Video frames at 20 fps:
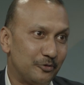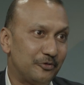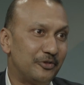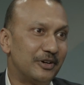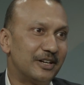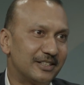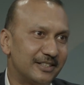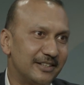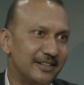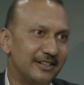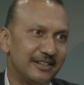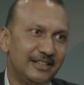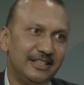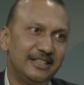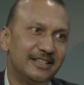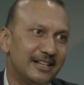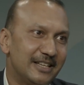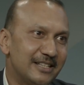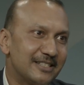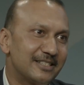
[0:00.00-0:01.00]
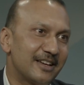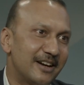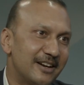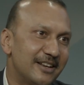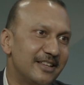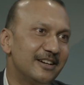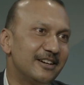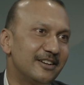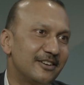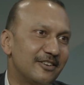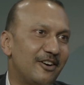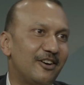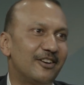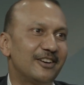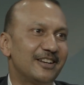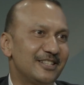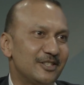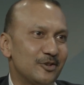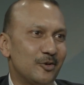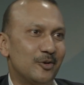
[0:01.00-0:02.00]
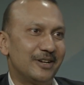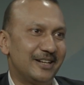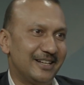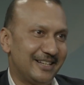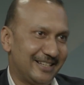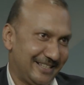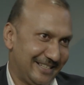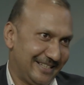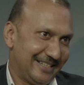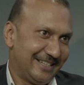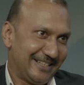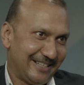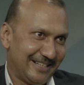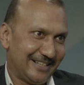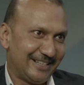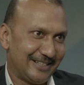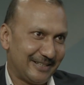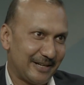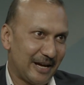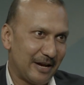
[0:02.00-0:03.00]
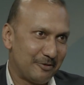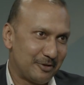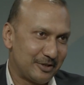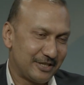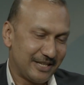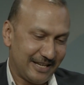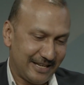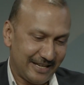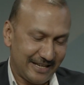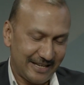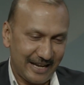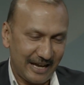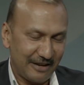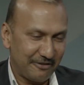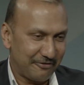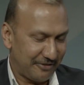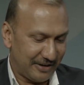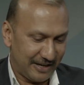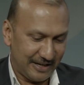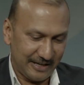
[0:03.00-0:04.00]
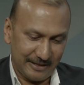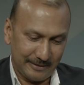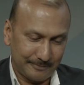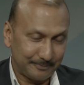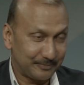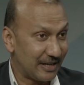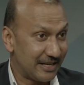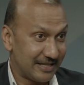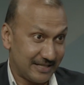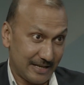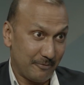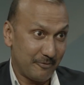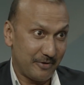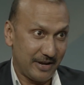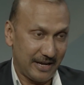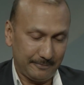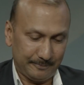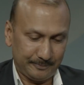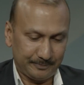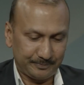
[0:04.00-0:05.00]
To further either his career or his own, life in some way.